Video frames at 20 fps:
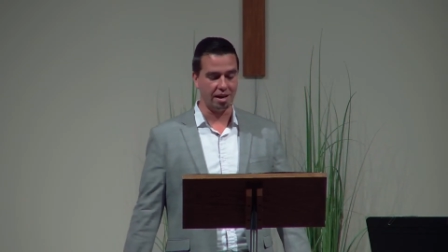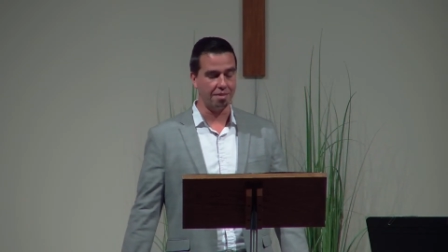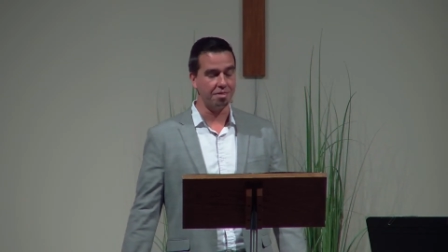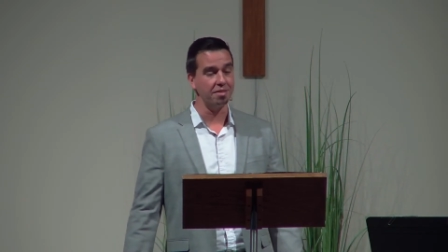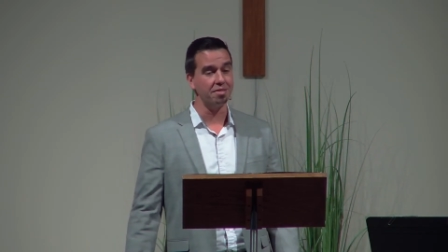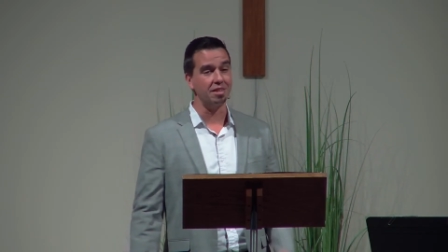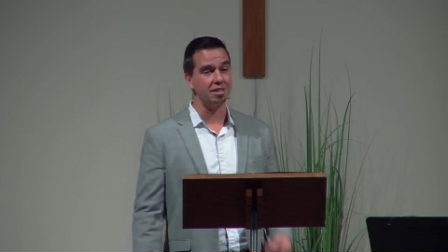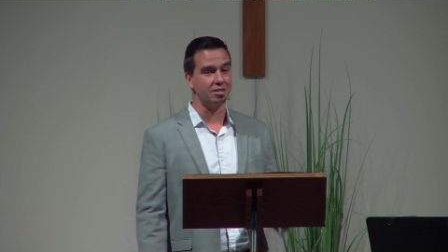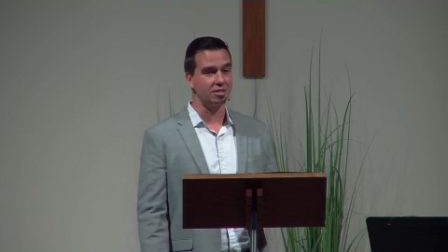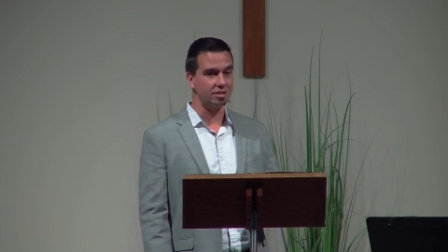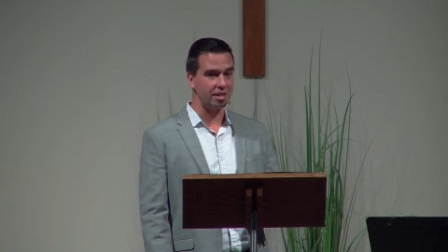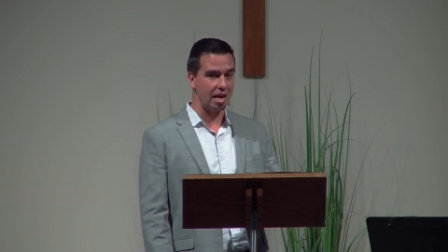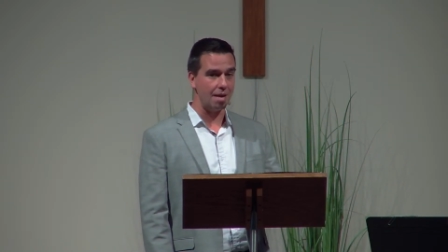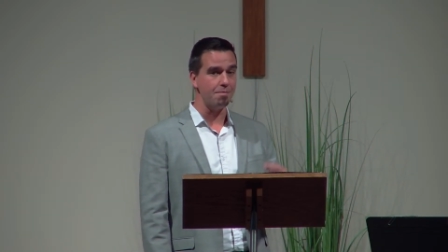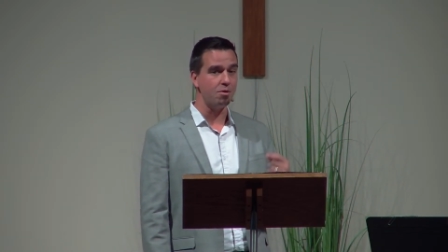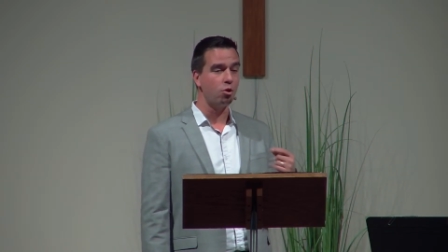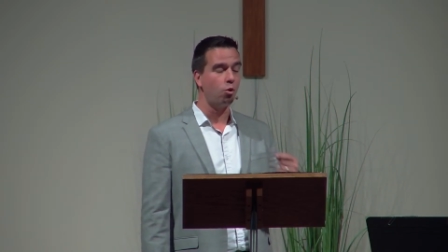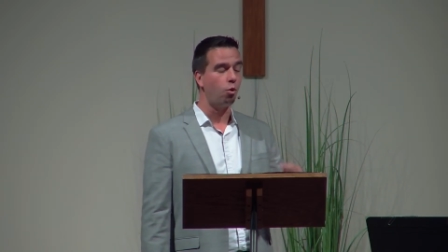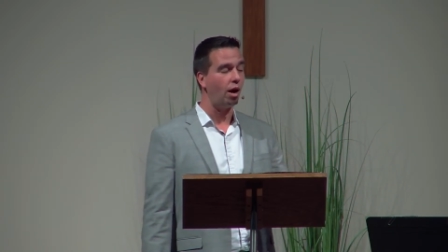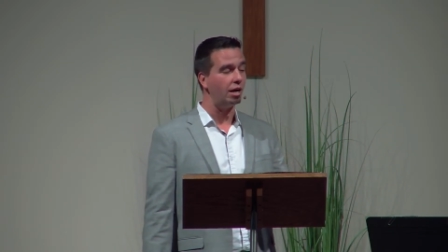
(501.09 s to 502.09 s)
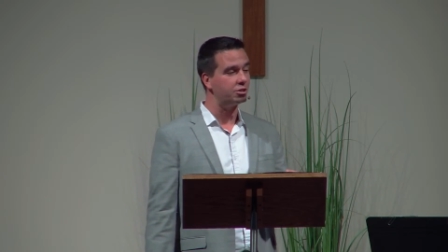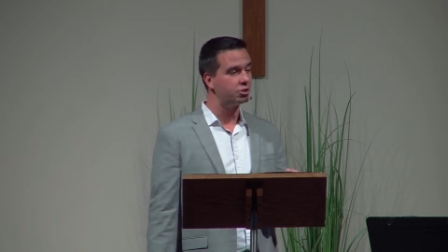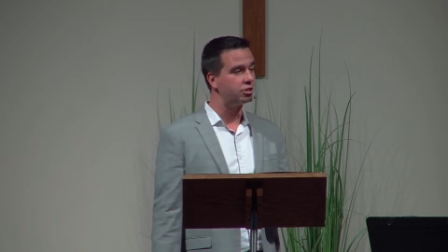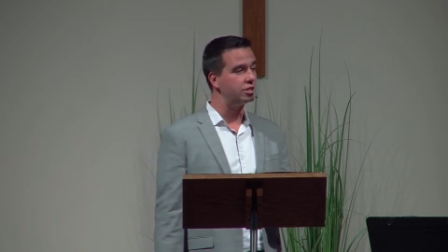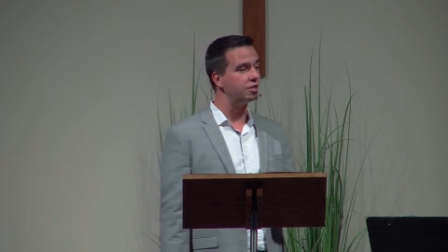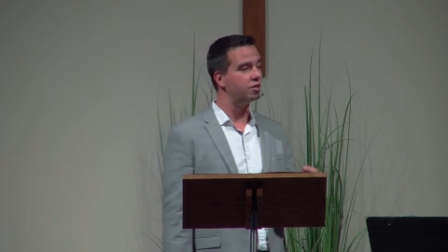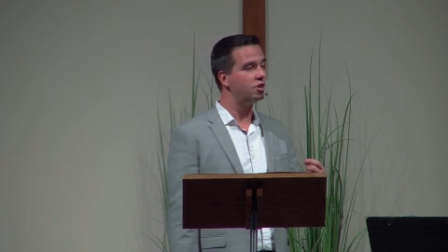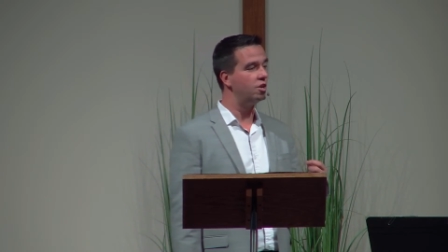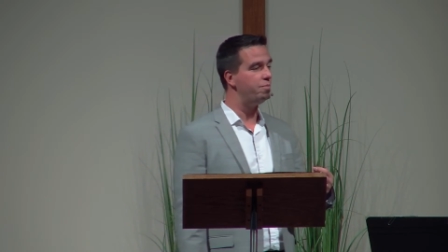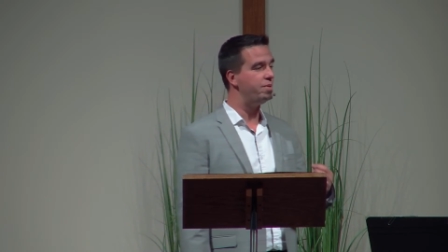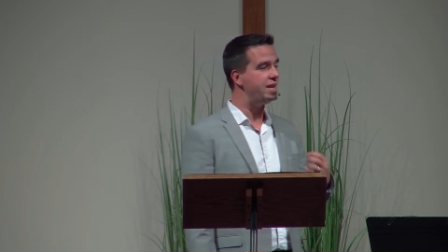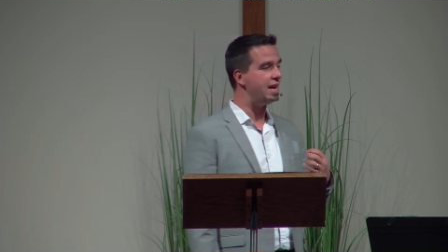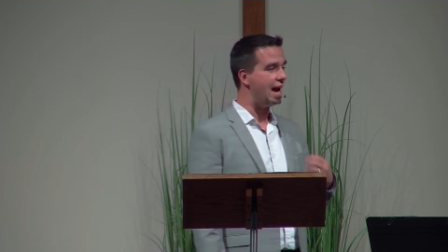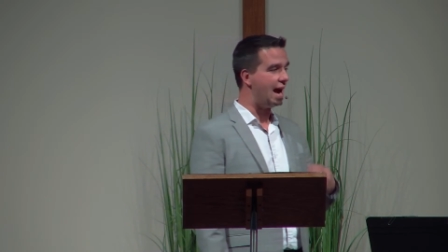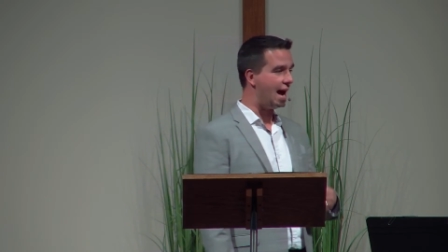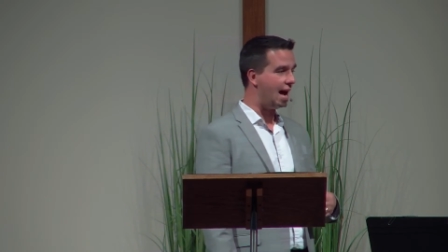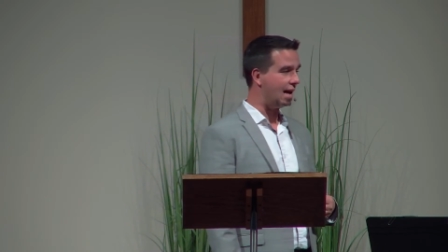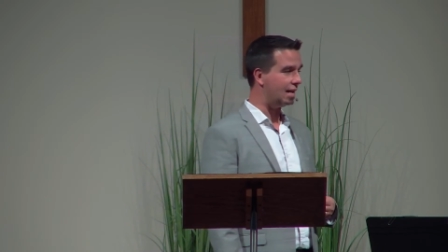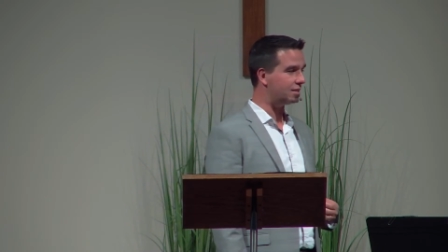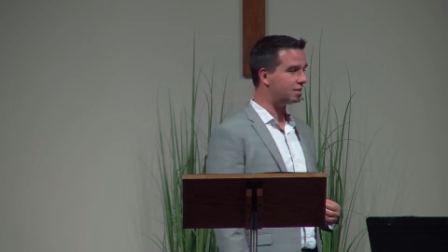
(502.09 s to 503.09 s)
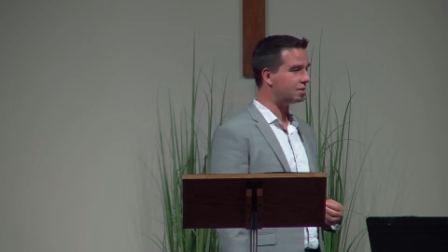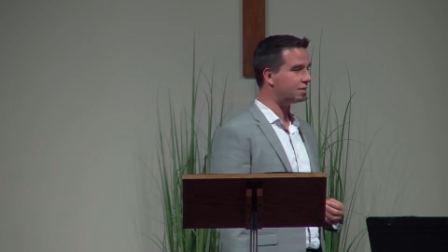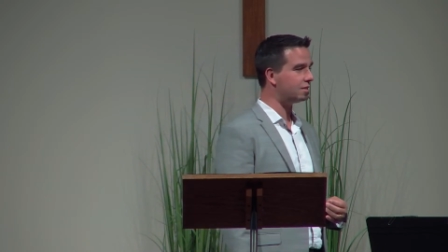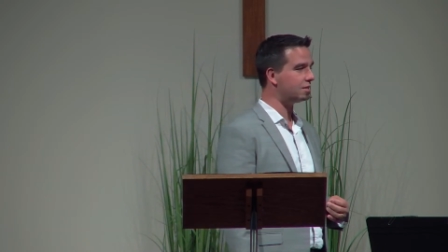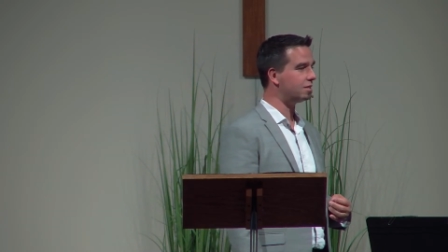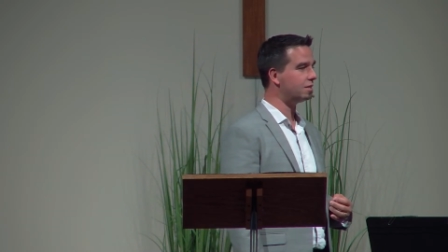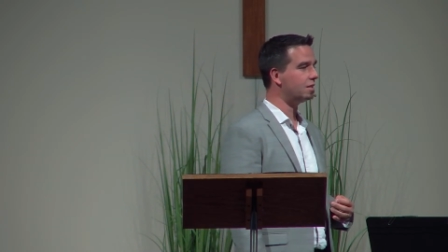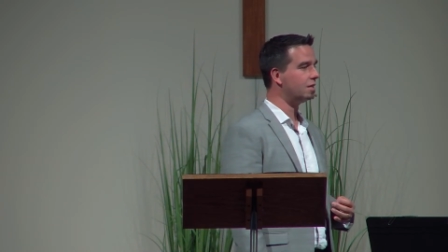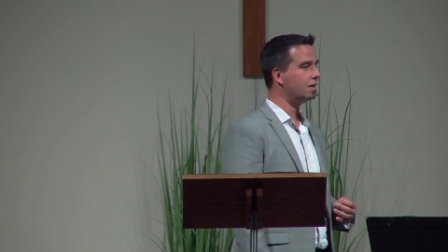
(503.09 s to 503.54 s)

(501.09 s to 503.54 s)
I think the same question could be asked